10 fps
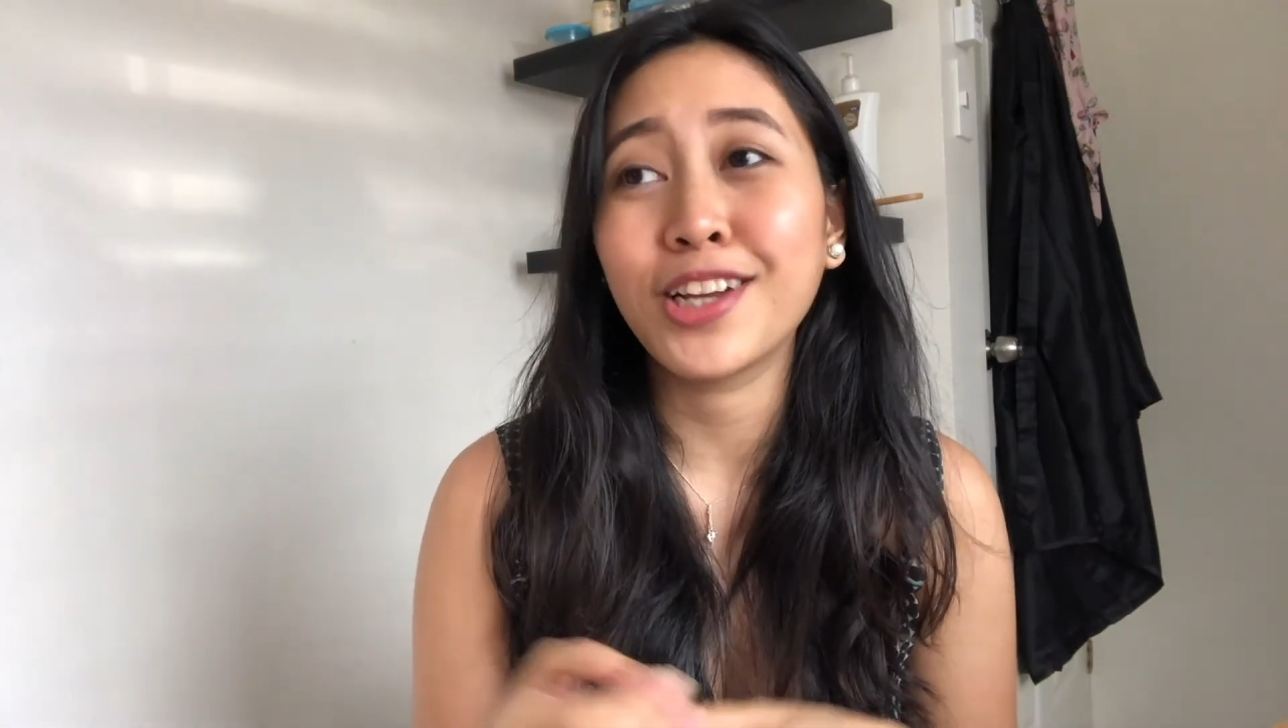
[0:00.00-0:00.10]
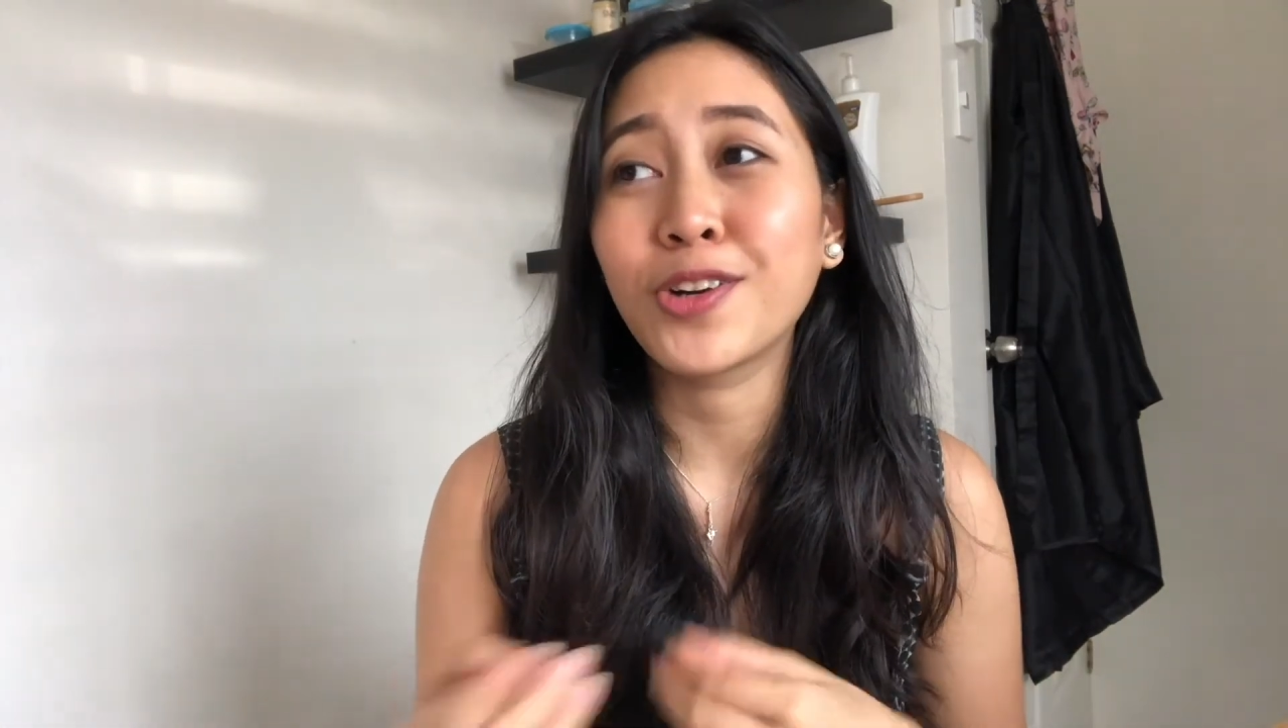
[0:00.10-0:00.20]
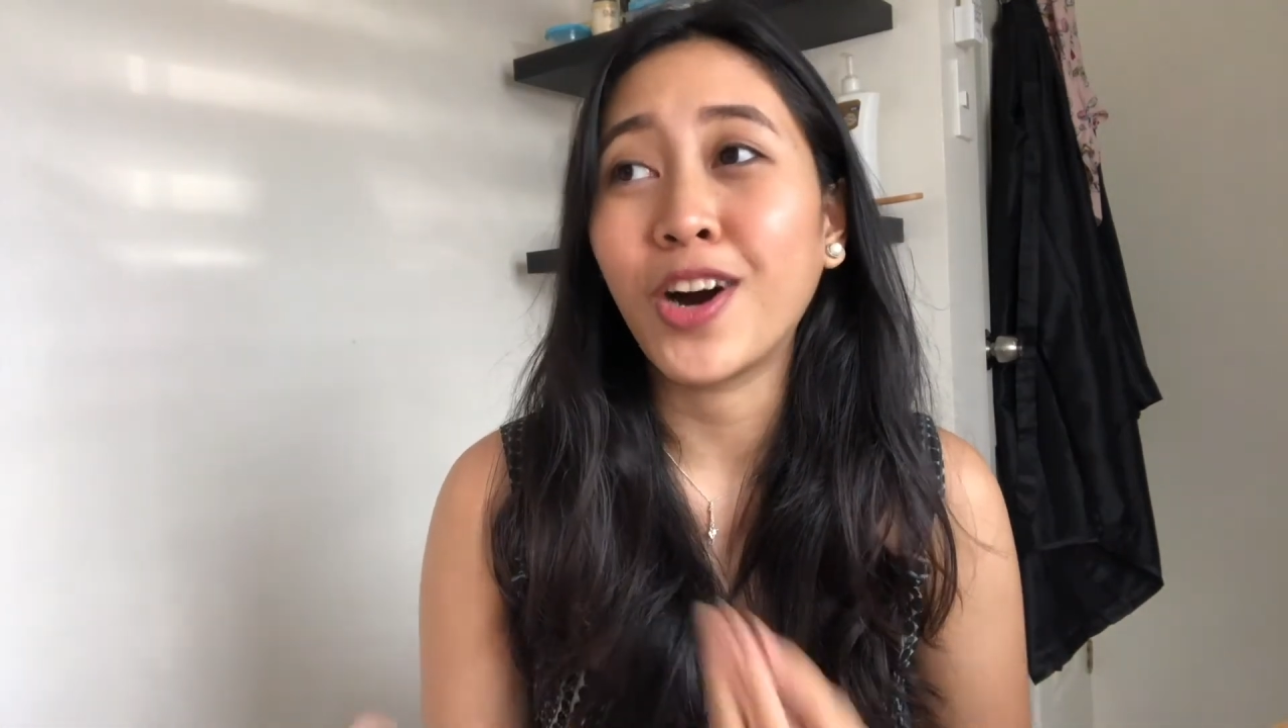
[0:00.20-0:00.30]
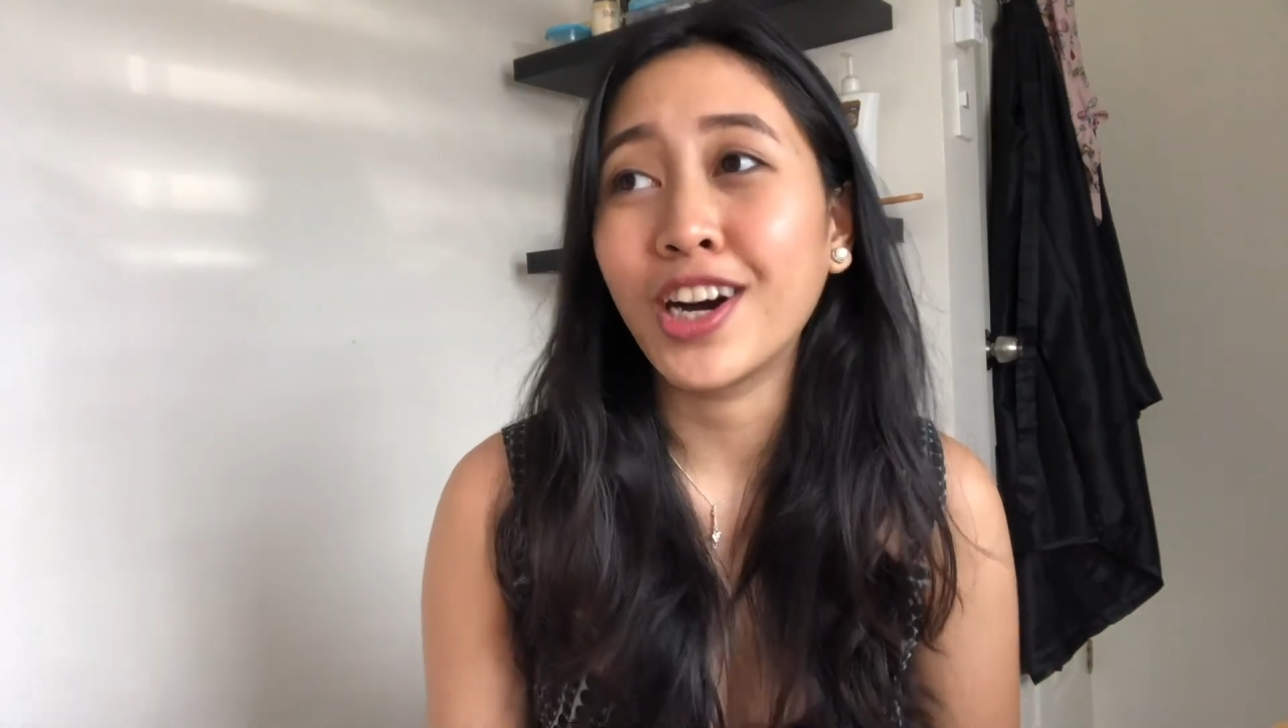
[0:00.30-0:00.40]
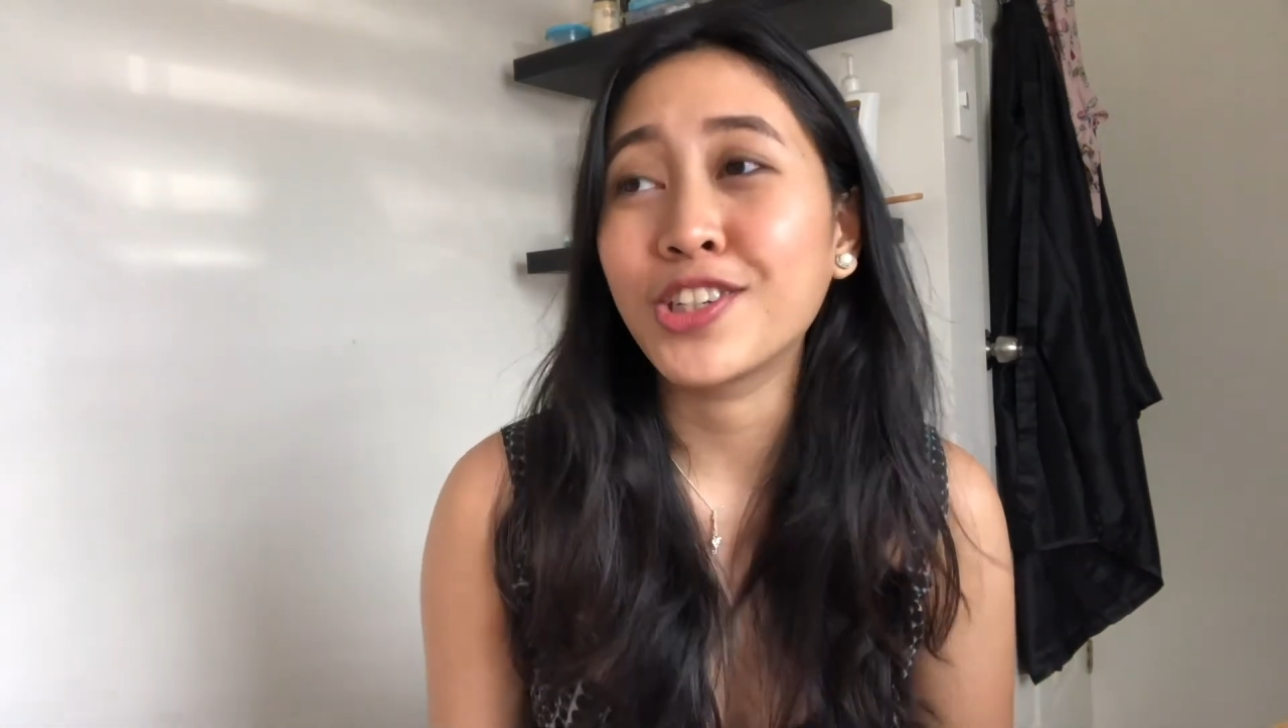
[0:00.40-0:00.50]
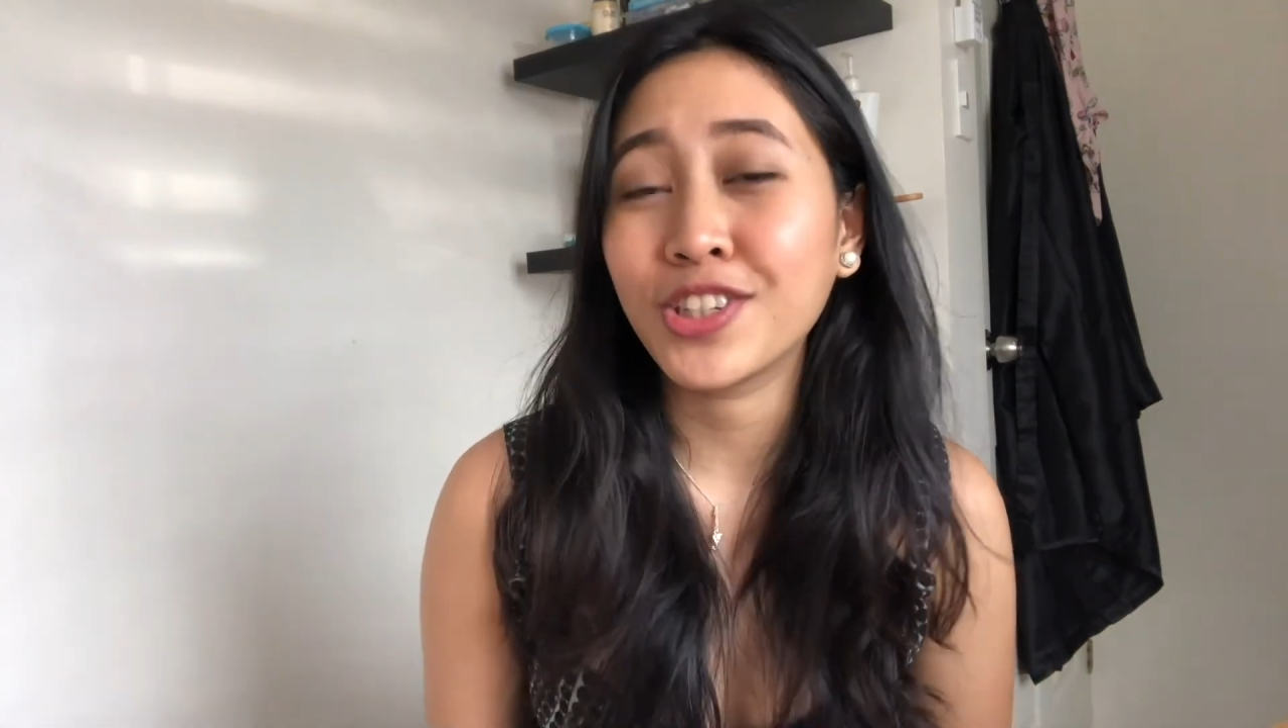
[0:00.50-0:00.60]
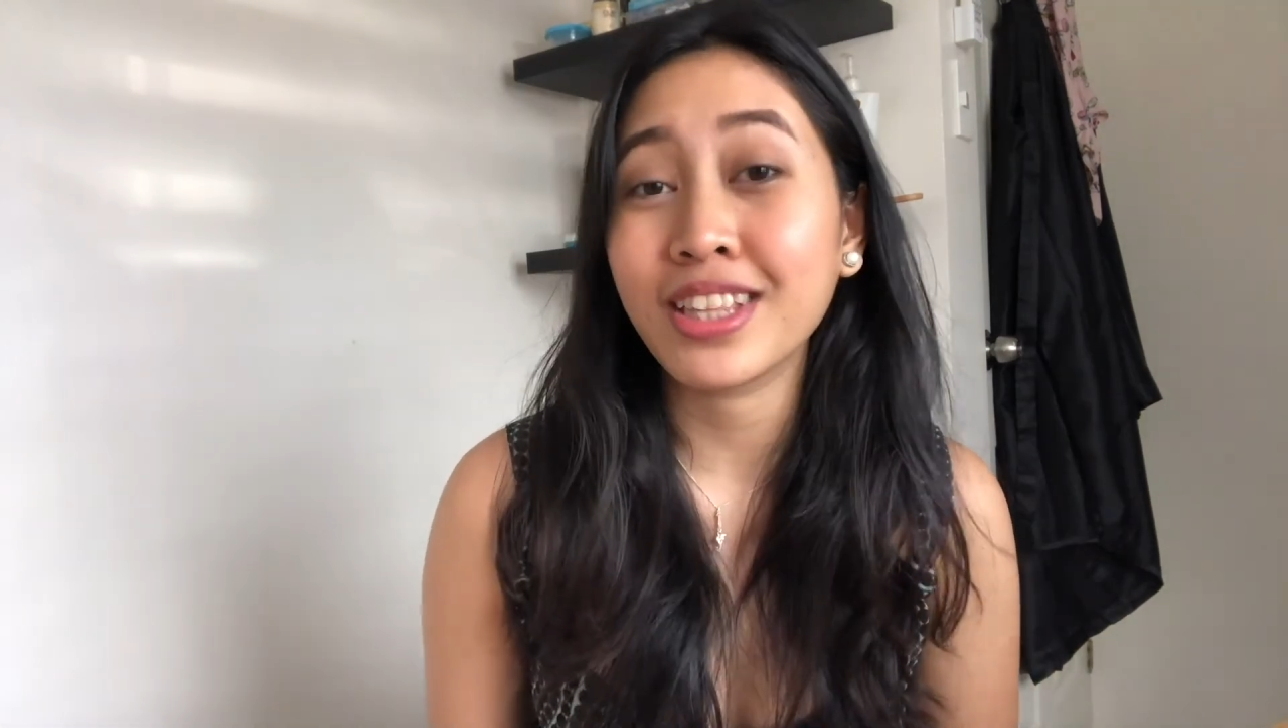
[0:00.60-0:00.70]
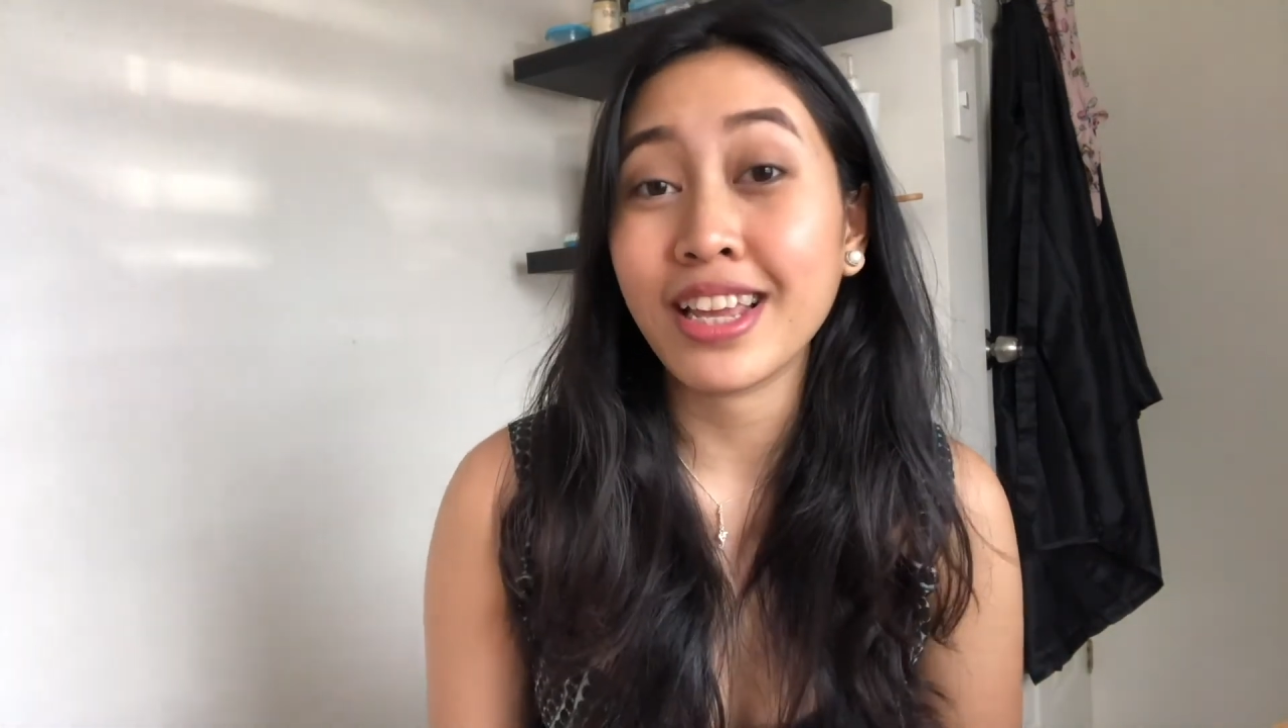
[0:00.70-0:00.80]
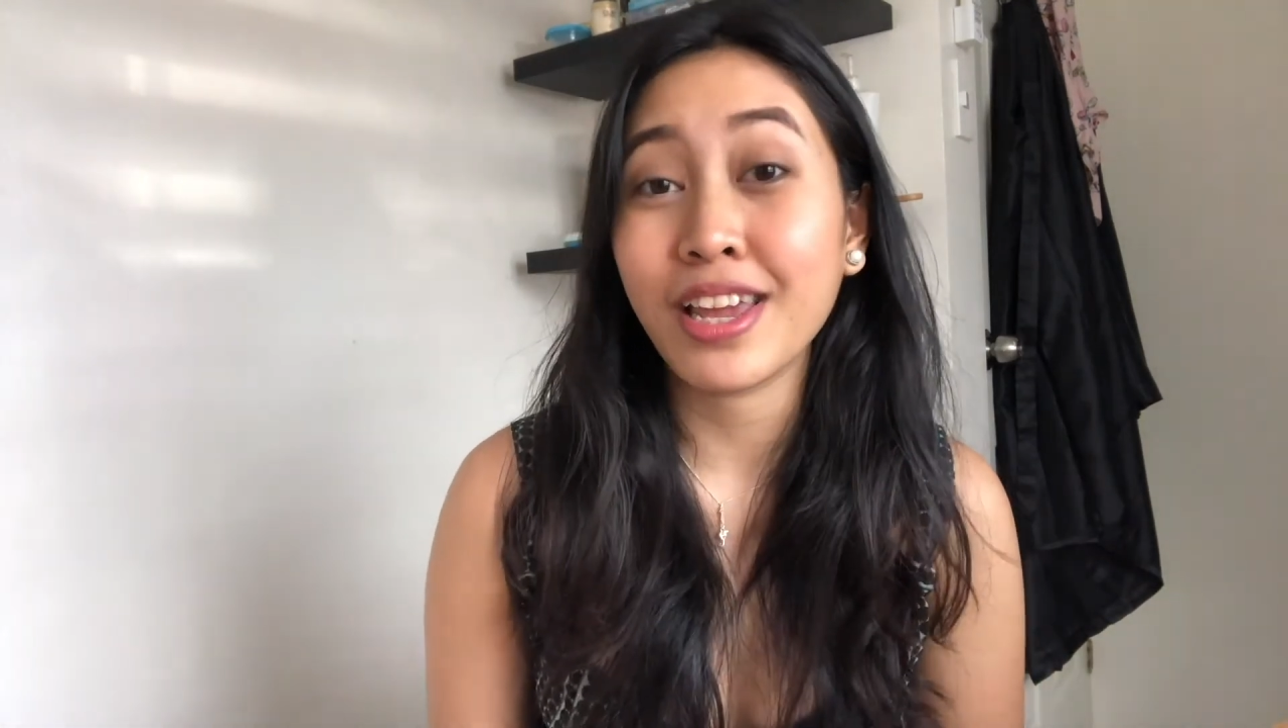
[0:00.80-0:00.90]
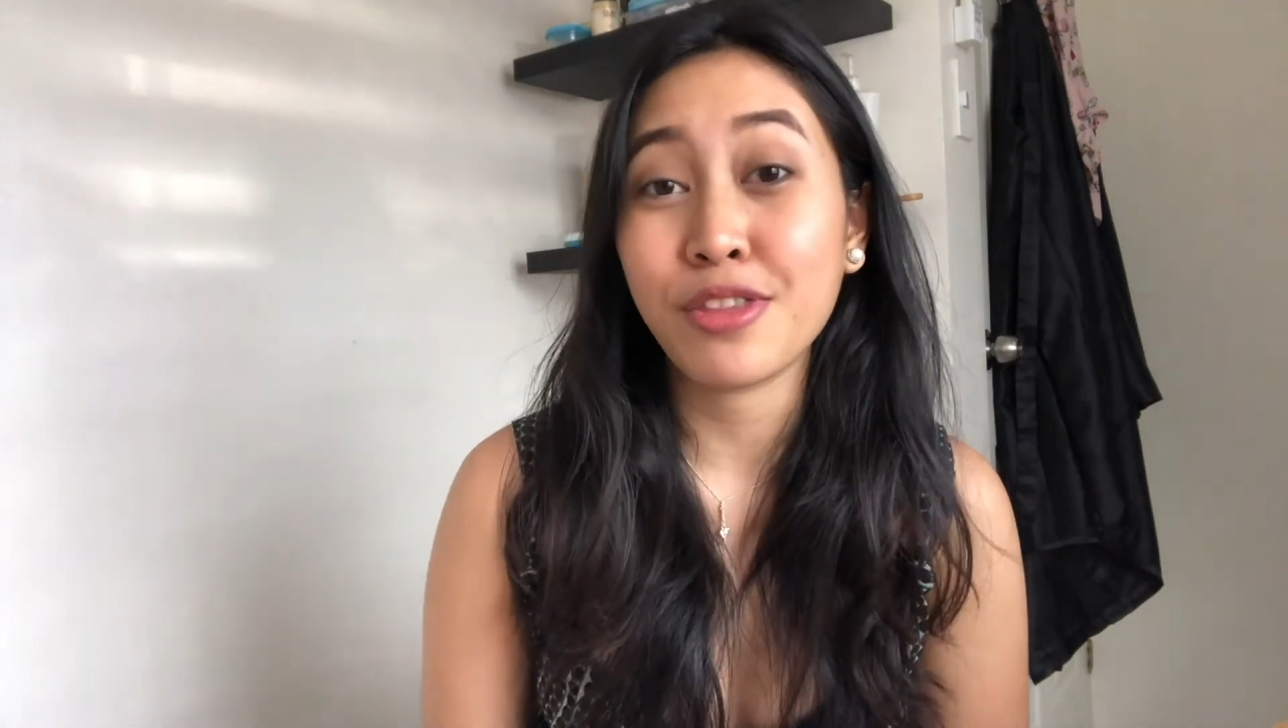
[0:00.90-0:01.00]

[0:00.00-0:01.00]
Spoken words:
unconsciously